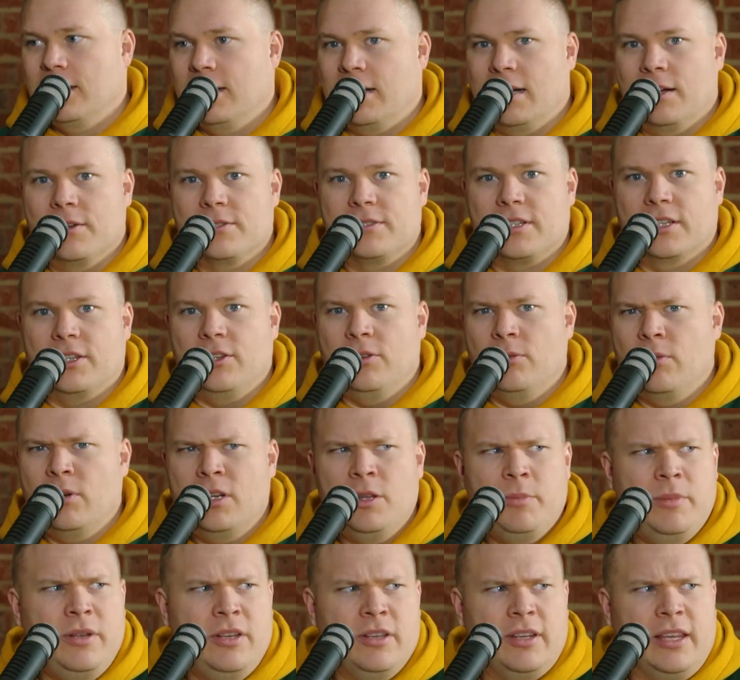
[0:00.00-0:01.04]
And I was like, what do
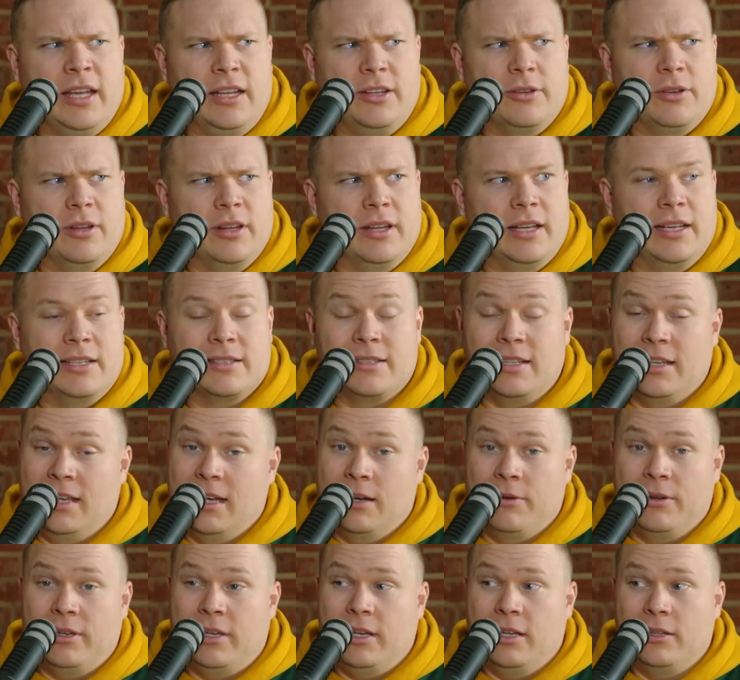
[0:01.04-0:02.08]
you mean you can't do anything? He's like,
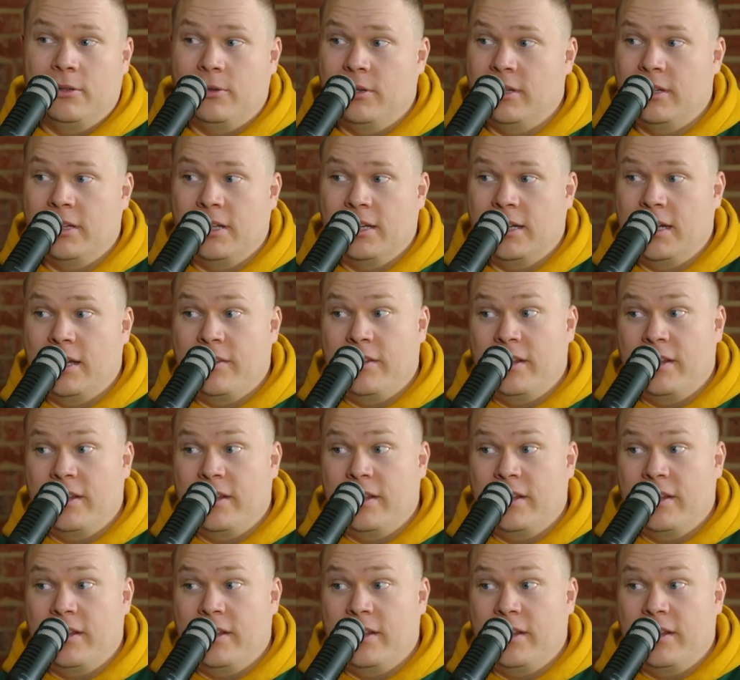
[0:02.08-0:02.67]
yeah, we can't do anything. And